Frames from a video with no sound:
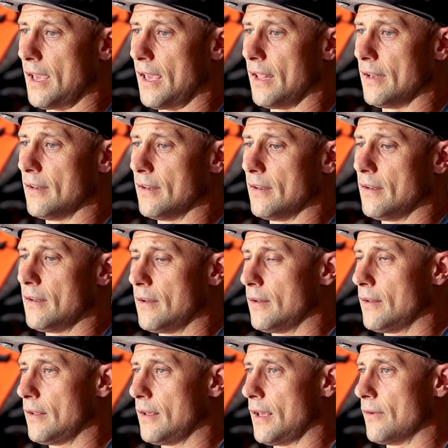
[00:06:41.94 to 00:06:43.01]
and
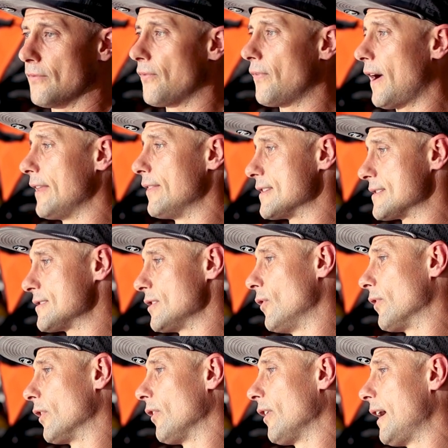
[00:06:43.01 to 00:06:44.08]
find the
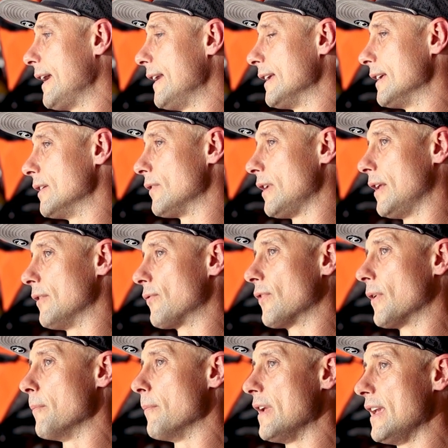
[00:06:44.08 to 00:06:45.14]
silver lining. And
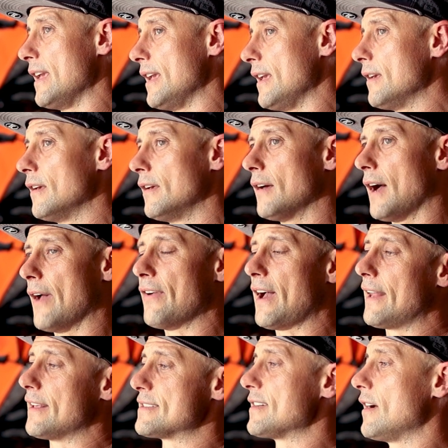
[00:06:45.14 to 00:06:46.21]
for me, I've
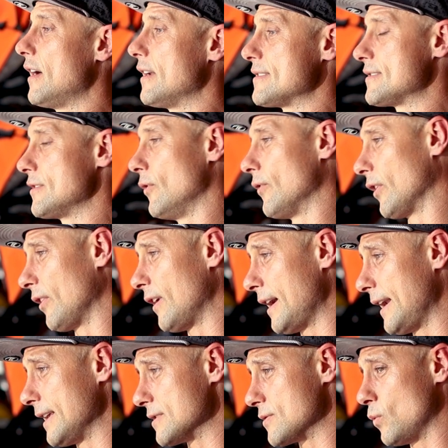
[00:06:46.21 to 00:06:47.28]
had a ton of silver
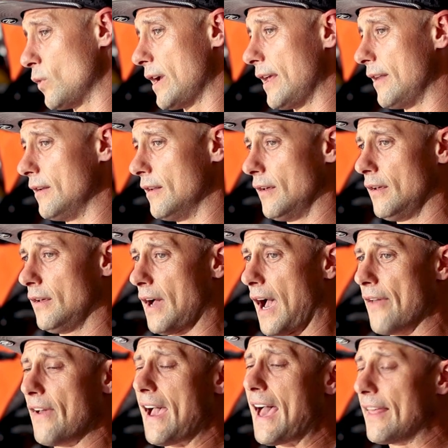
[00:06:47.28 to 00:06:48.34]
linings when
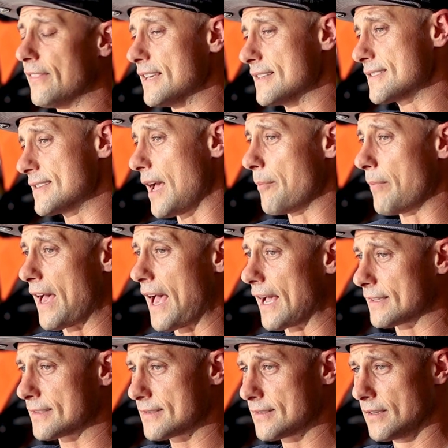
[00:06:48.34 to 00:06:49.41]
I've had these
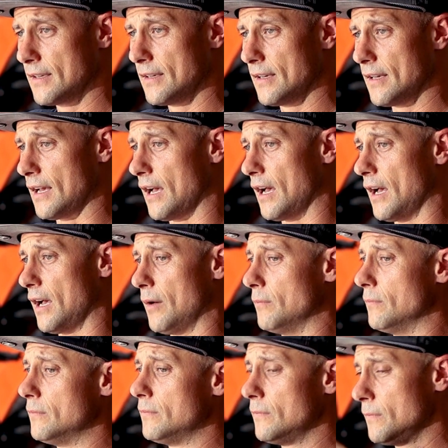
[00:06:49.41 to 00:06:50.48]
setbacks.
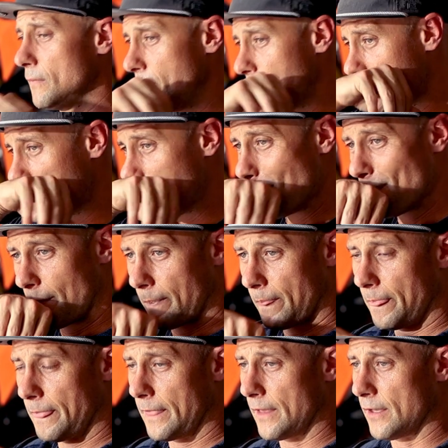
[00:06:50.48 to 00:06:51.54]
When
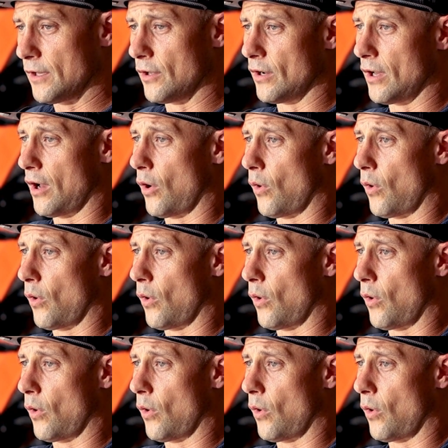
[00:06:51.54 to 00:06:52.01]
I